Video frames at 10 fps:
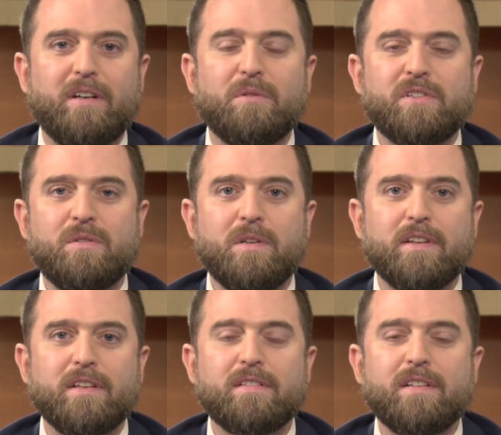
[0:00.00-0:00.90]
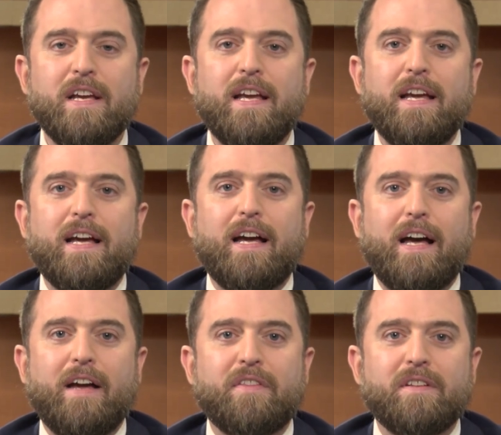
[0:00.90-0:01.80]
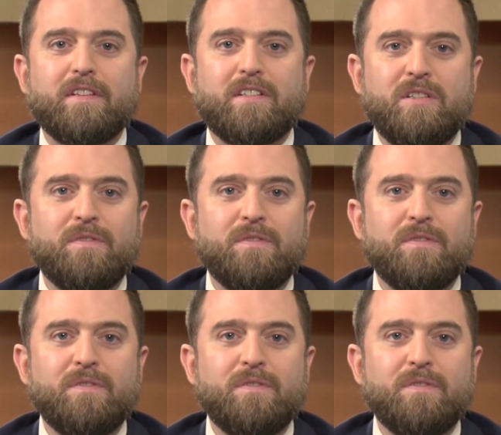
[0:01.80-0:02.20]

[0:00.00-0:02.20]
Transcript: to restore this, the